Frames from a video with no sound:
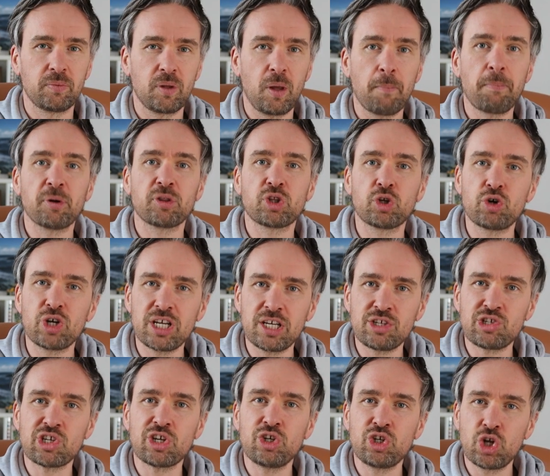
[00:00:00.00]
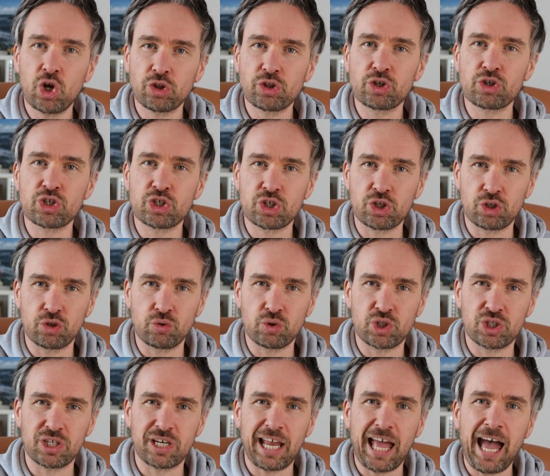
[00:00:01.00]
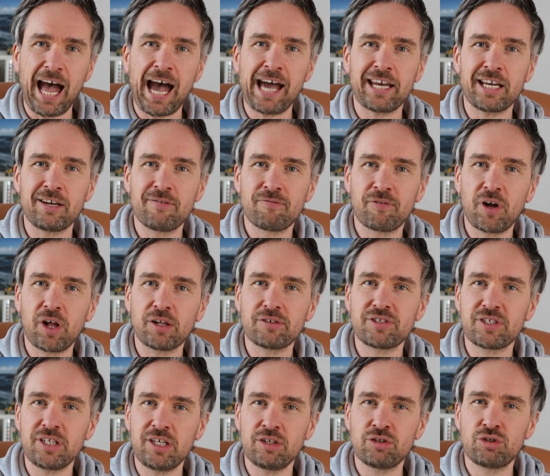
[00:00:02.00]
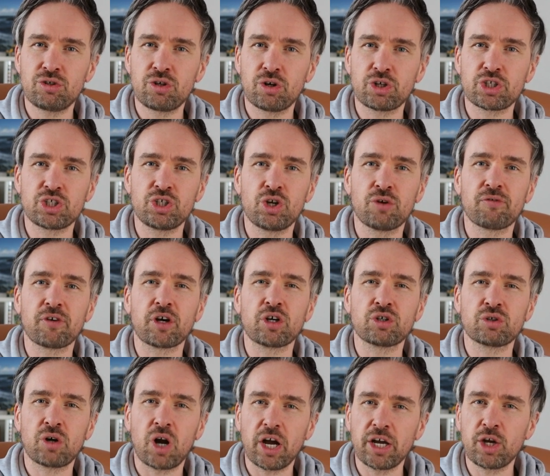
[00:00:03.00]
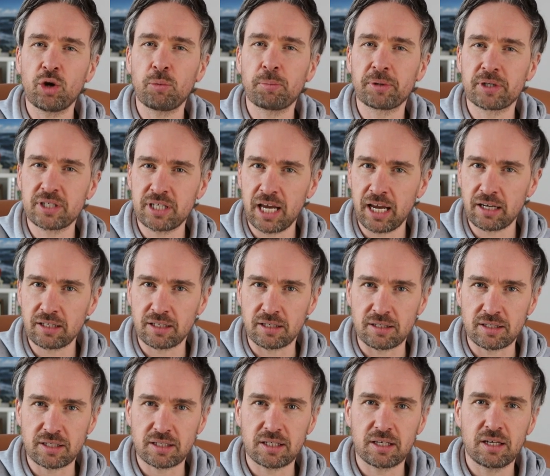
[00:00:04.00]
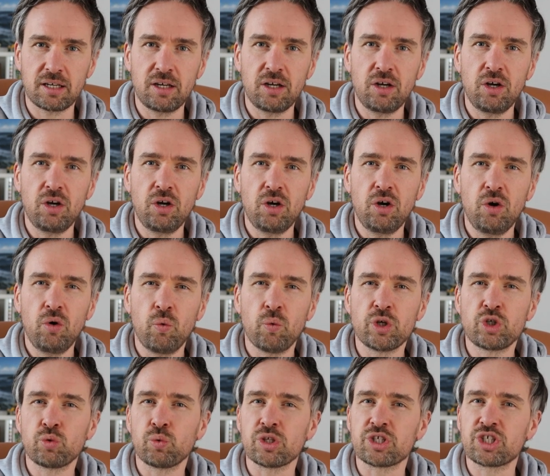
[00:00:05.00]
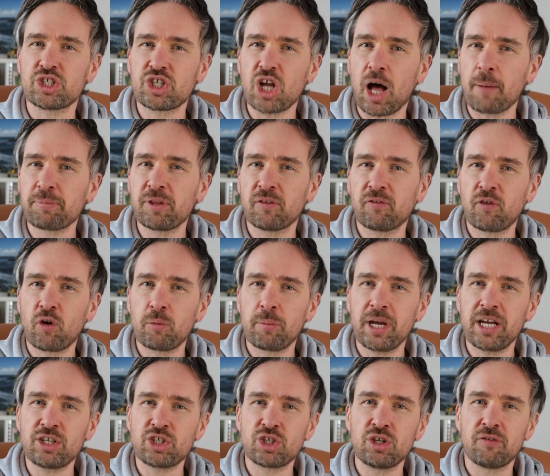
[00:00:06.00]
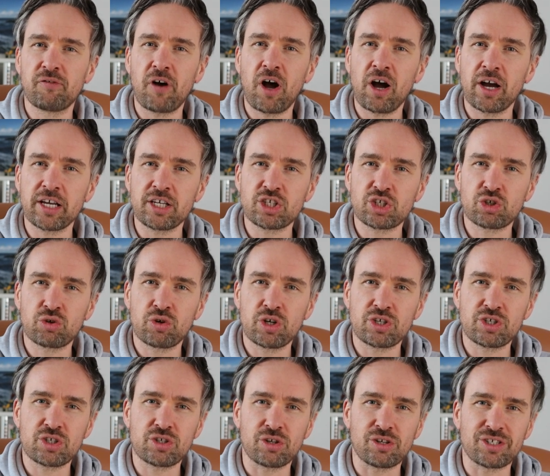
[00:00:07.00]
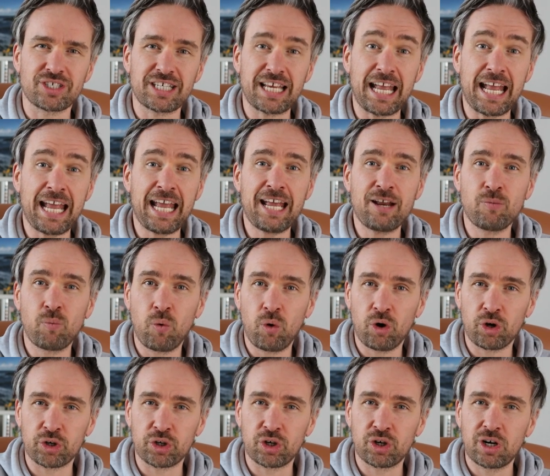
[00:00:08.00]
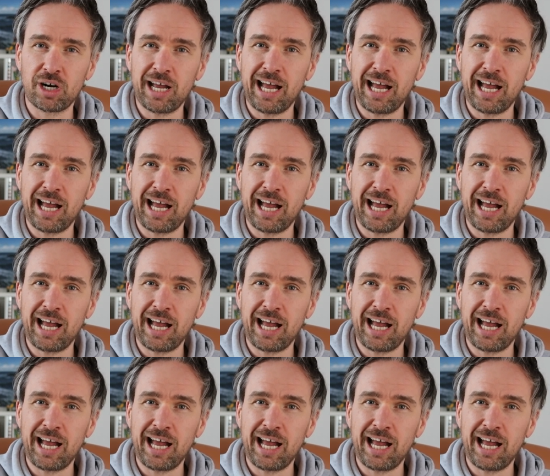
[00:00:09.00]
But there is another solution, and it involves the introduction of cryoprotectants, which will stop the formation of ice crystals in water